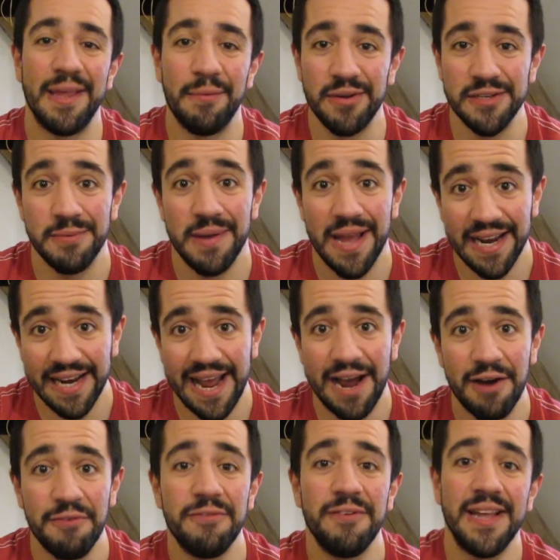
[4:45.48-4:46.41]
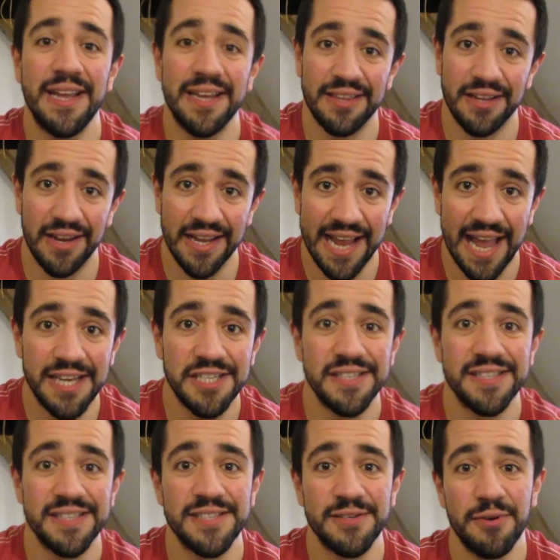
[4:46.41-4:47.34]
then once we had Alfie and the
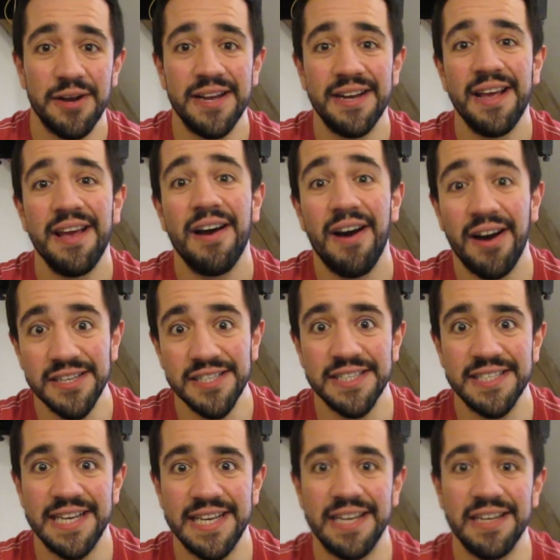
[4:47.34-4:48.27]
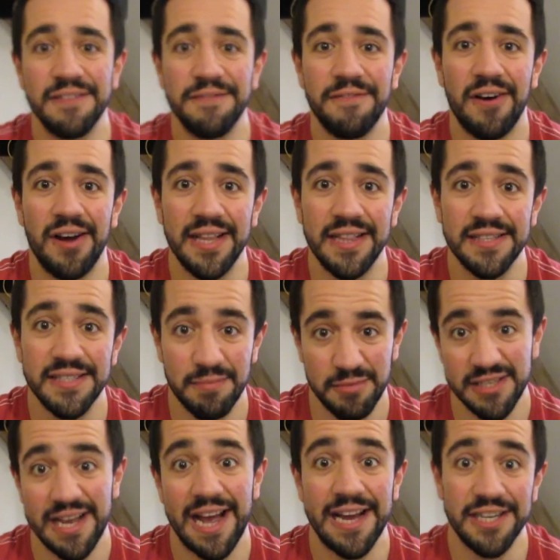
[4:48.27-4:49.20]
location sorted, I just needed to find
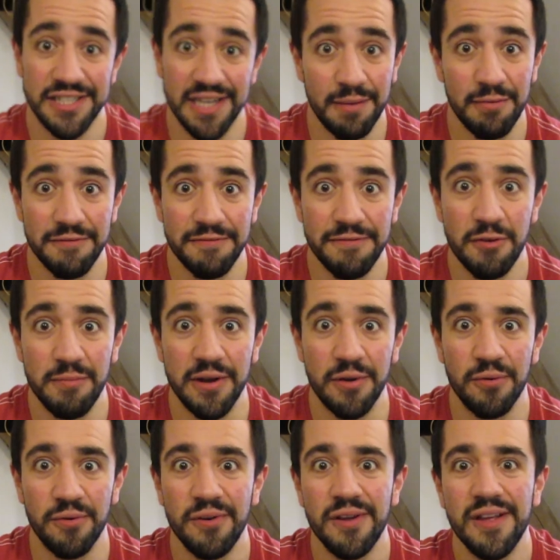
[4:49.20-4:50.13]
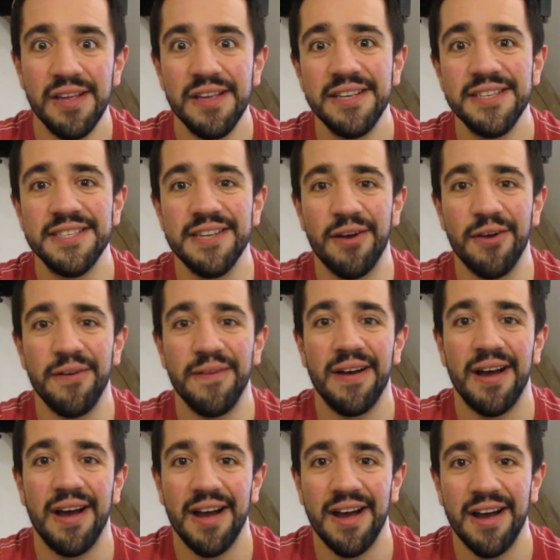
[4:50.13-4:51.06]
someone to actually come and film it all. So
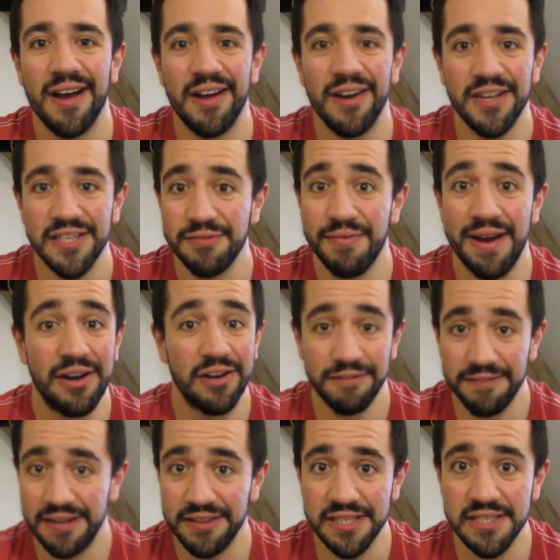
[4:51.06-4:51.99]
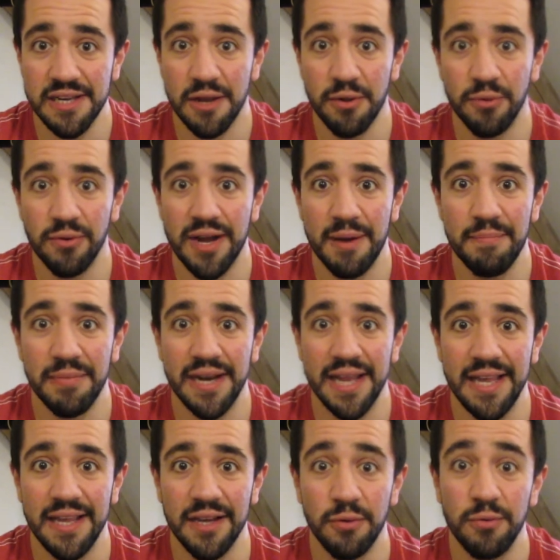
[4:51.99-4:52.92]
I looked around, I found this local
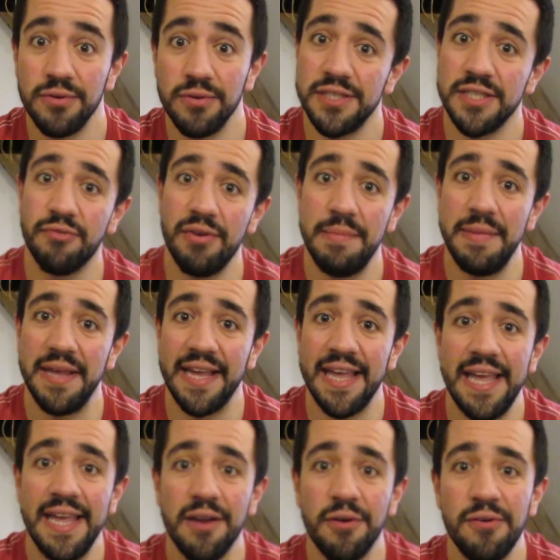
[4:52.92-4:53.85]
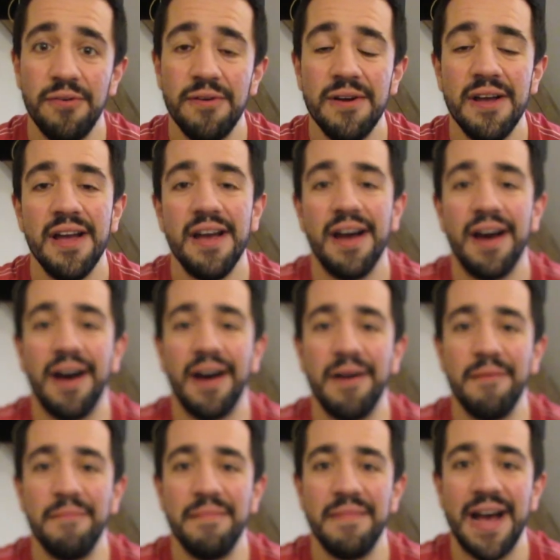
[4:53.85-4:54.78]
company called Screaming Eagle,
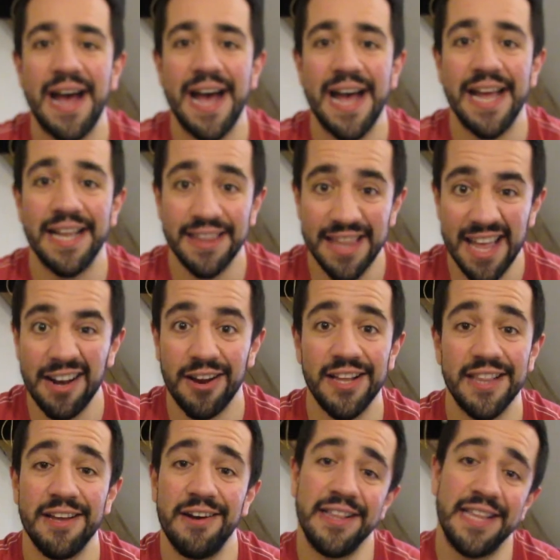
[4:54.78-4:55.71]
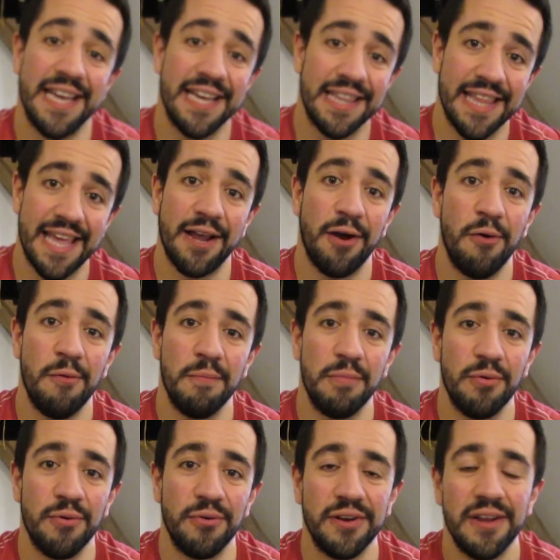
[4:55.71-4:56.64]
and they liked the idea, they got on
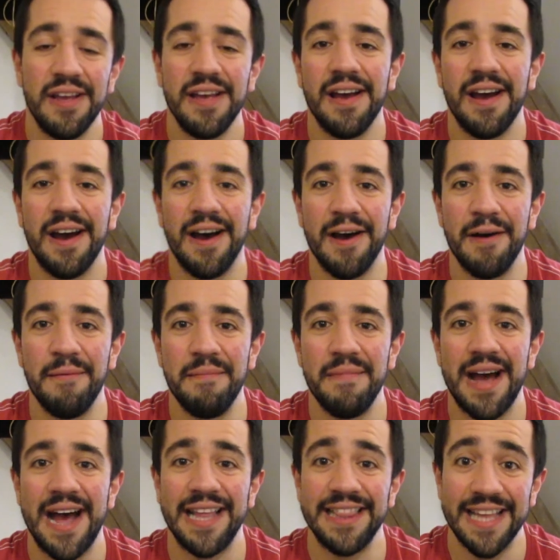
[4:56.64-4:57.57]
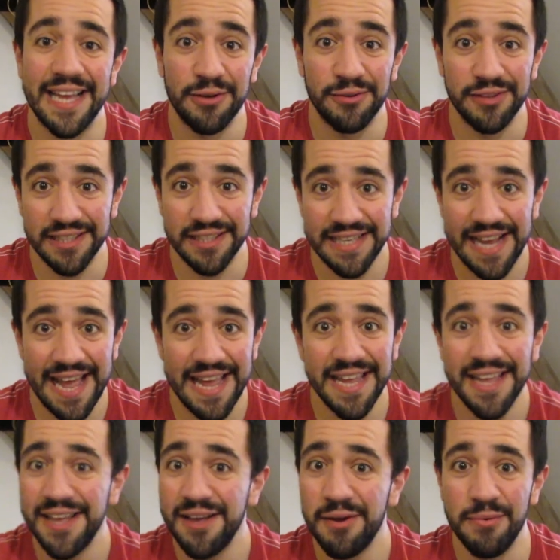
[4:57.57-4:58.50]
board, and then on the
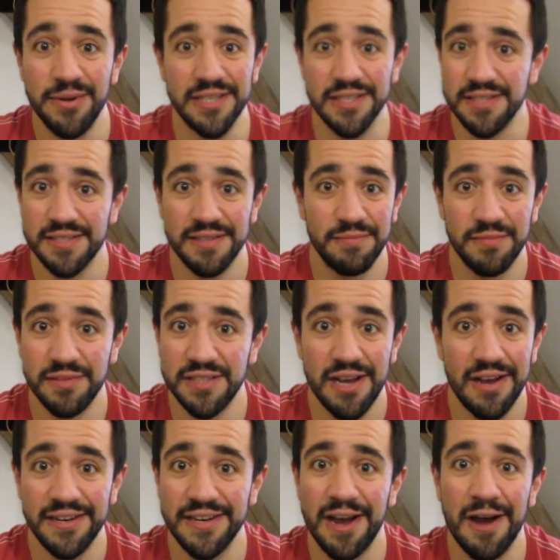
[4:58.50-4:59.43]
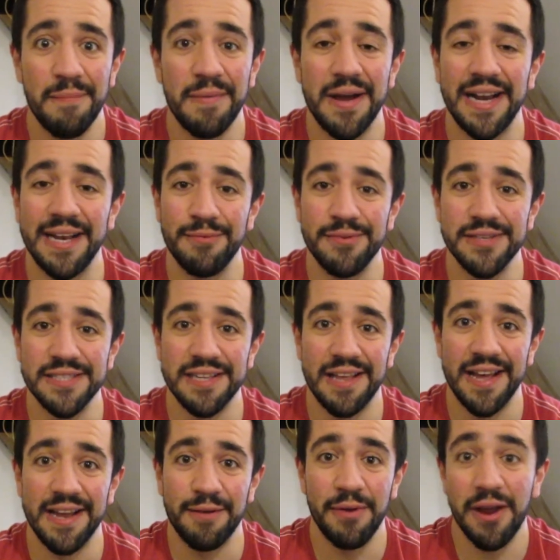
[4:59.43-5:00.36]
day we just turned up, and it was
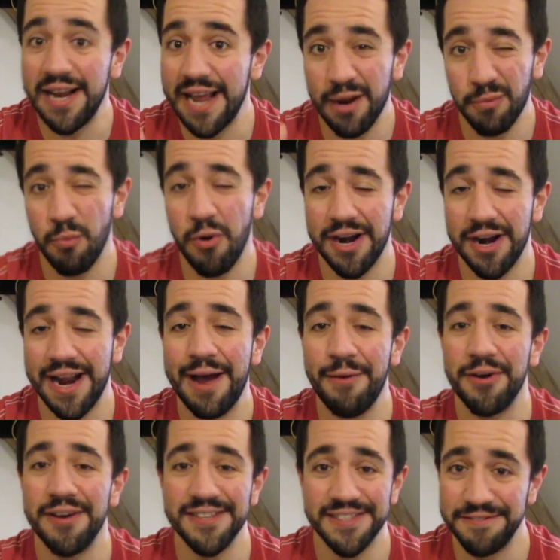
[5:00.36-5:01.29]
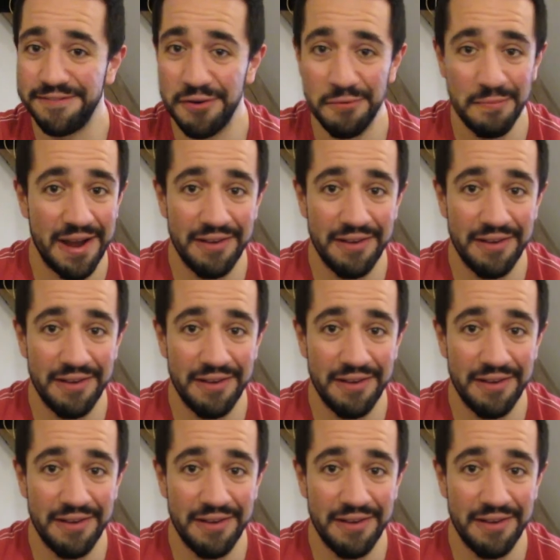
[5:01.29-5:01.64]
like we only had 1 hour to film